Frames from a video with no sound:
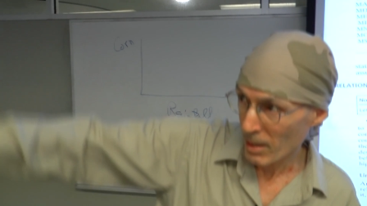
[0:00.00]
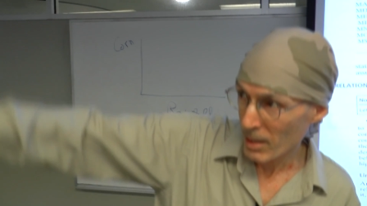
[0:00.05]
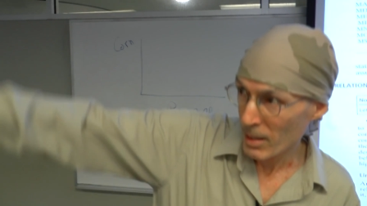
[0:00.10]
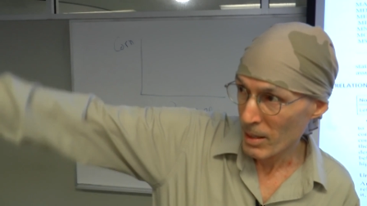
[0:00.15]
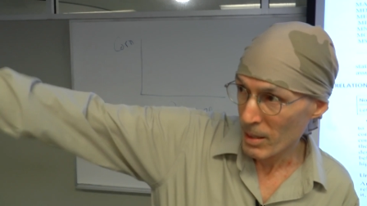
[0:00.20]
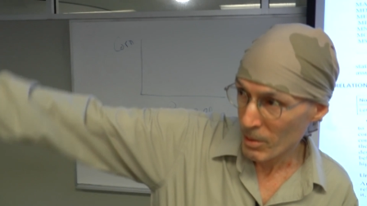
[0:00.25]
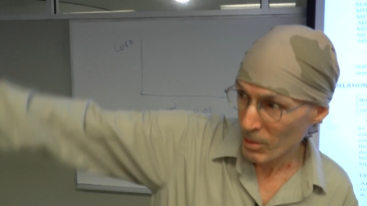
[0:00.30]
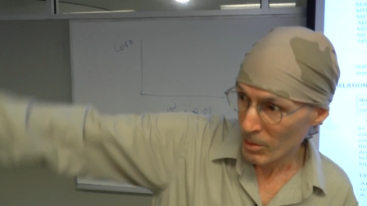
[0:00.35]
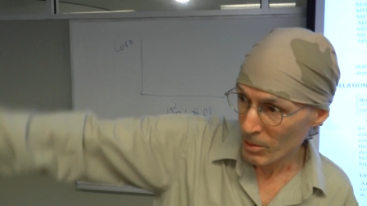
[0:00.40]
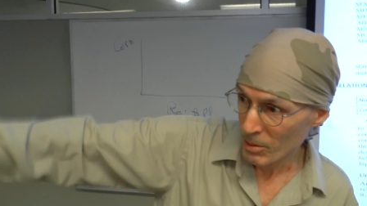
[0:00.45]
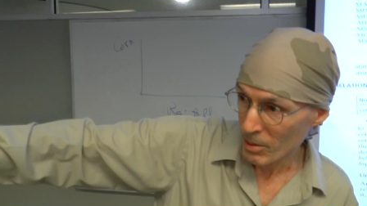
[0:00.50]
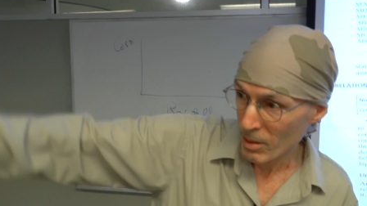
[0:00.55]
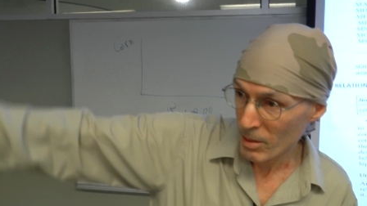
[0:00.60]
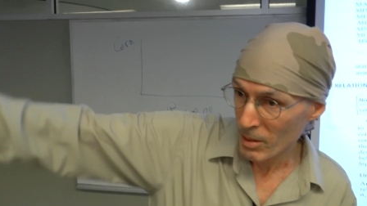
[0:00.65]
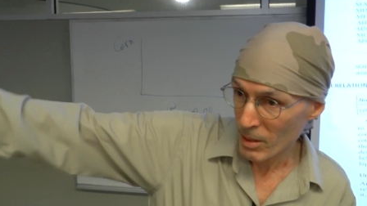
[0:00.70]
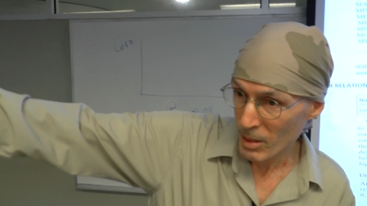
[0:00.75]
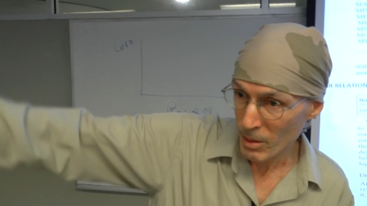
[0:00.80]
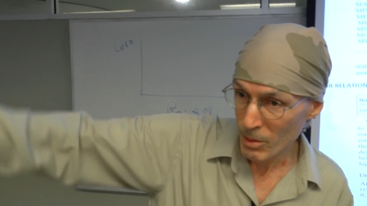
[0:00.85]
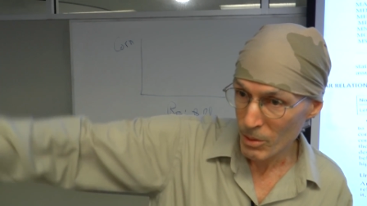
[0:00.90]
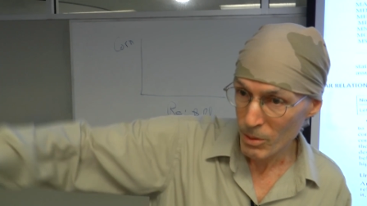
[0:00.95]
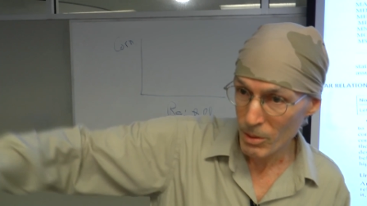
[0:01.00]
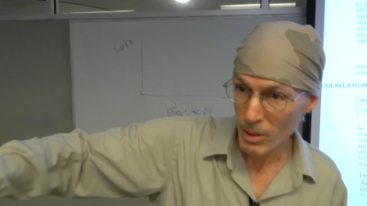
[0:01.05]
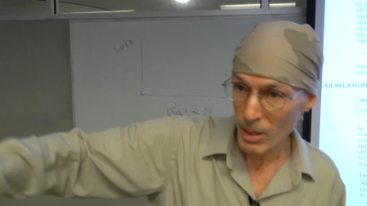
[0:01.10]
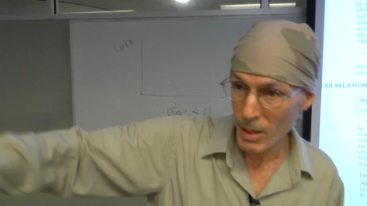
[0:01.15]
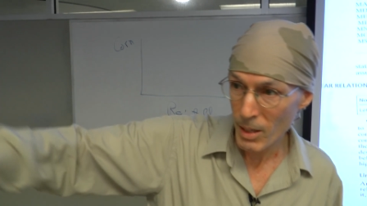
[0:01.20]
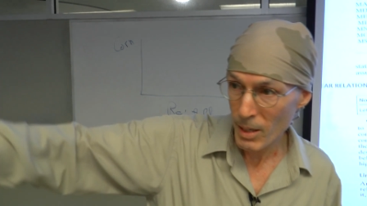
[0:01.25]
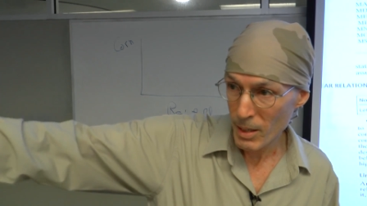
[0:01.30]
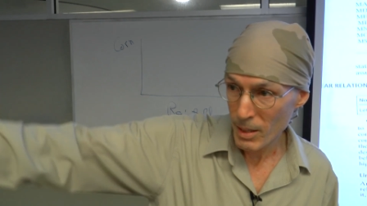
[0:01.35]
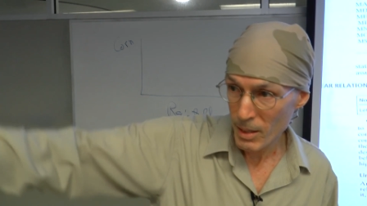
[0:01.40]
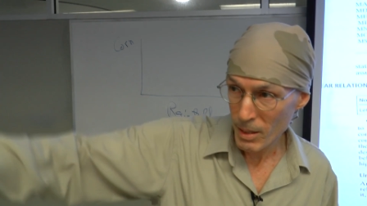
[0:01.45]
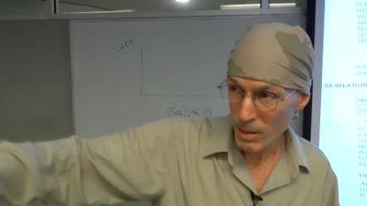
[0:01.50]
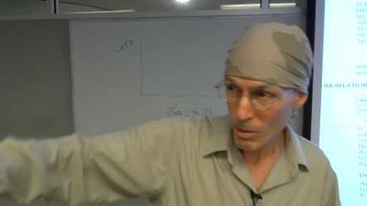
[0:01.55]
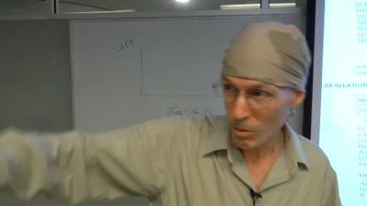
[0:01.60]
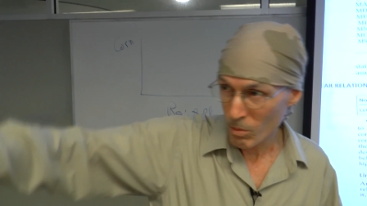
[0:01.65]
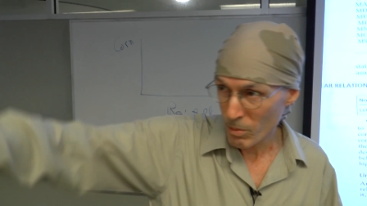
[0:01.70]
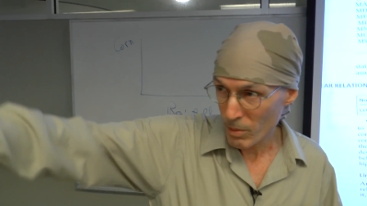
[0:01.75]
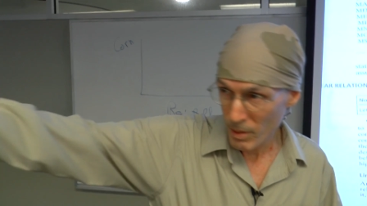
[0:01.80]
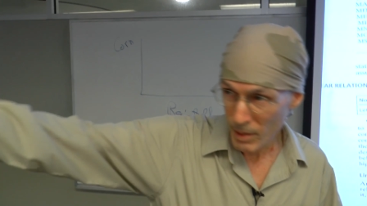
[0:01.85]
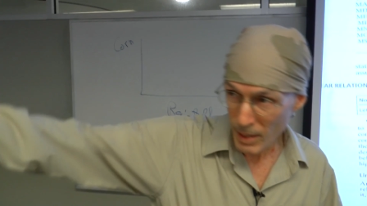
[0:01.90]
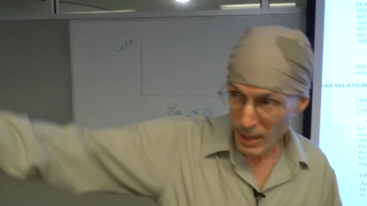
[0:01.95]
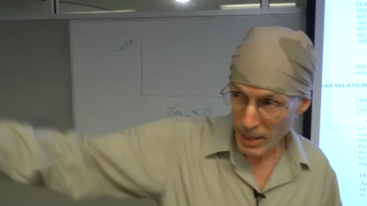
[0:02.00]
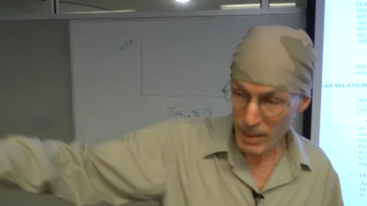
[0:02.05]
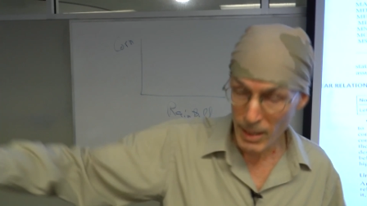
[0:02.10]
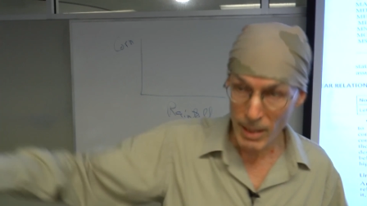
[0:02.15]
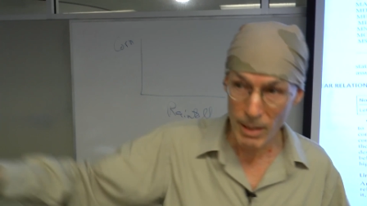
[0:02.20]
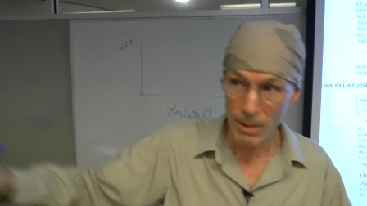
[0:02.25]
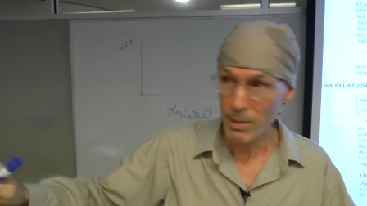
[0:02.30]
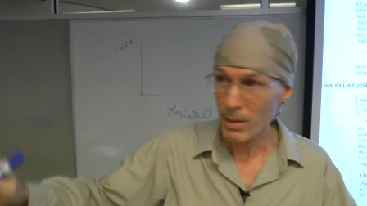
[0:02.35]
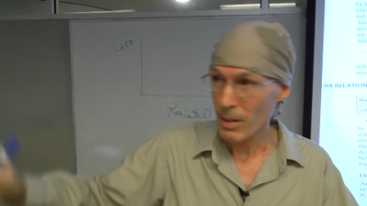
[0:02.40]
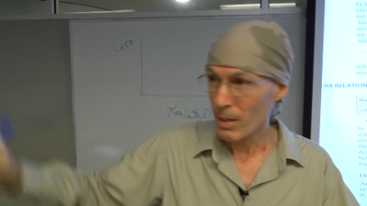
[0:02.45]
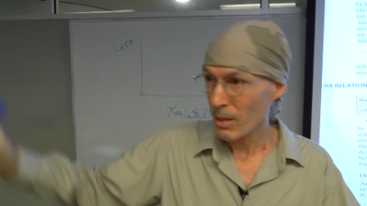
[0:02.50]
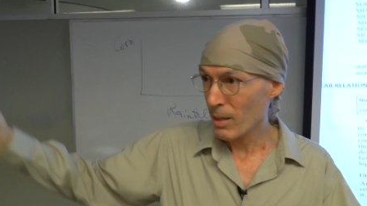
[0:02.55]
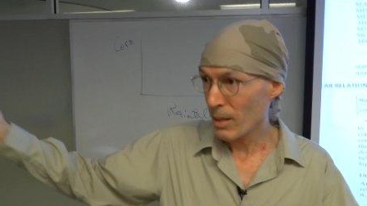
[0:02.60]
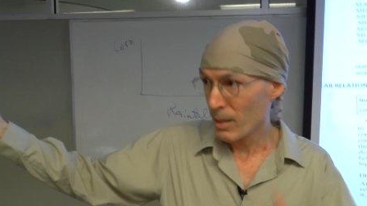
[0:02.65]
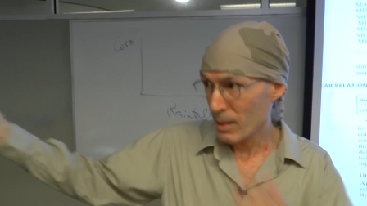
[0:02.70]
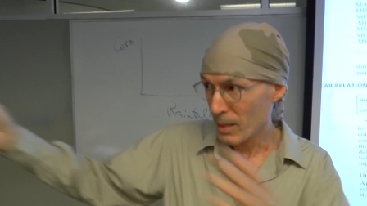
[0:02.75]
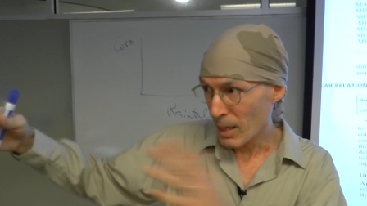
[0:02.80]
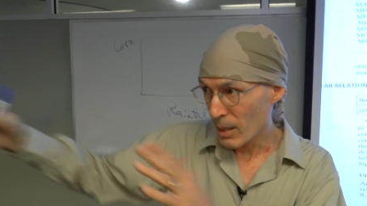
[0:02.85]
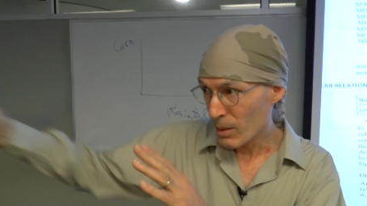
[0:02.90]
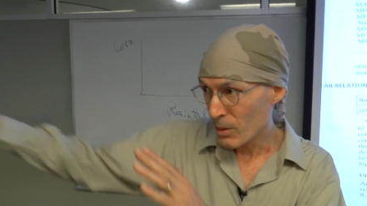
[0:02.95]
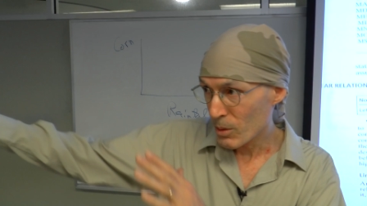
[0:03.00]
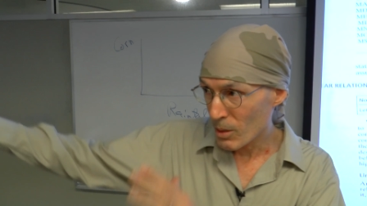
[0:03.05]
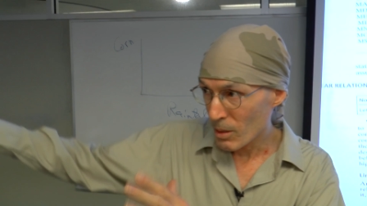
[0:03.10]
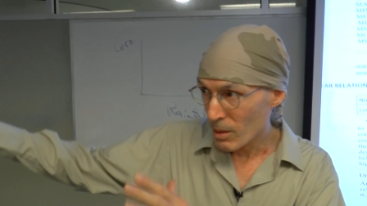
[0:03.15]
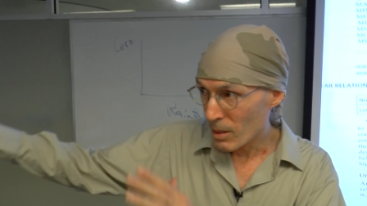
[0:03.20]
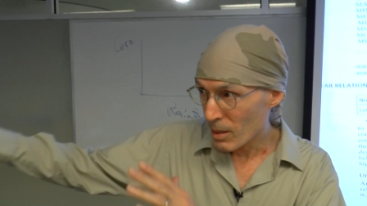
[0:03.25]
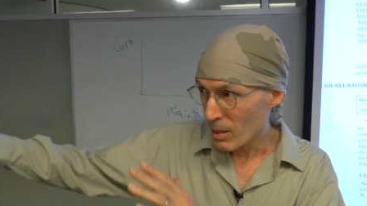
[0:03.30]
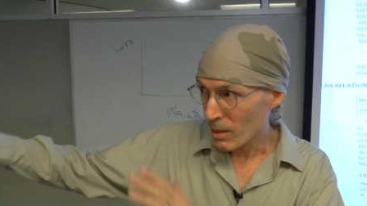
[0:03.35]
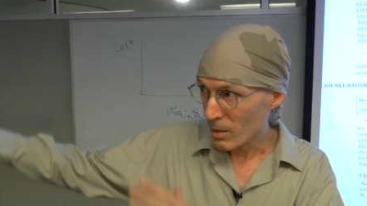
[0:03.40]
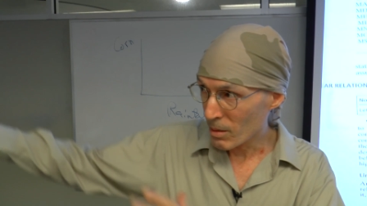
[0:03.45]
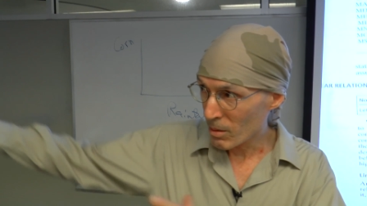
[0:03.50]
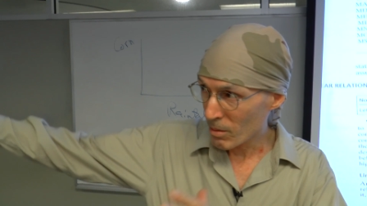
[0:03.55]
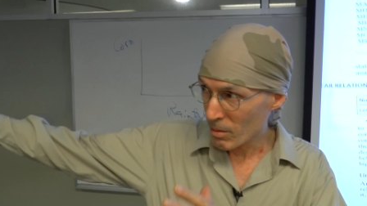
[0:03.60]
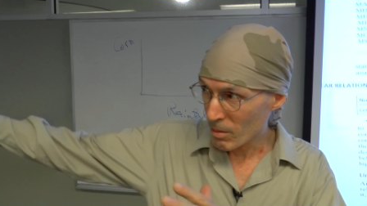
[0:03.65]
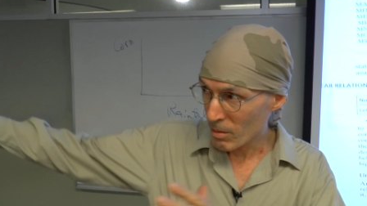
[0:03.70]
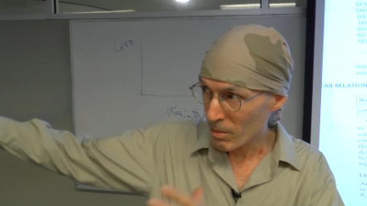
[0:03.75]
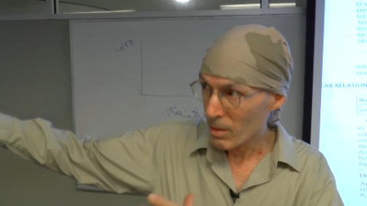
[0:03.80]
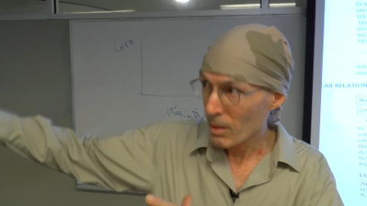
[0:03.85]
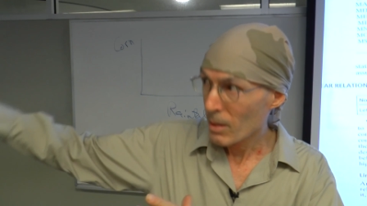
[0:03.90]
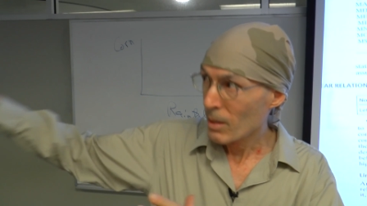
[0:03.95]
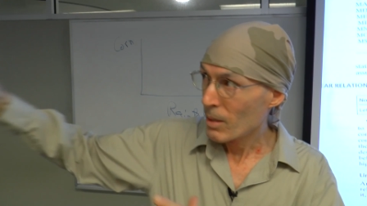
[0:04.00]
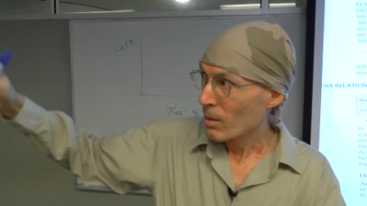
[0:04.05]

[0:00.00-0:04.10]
acres on the hillside and over in that area and next to the hill,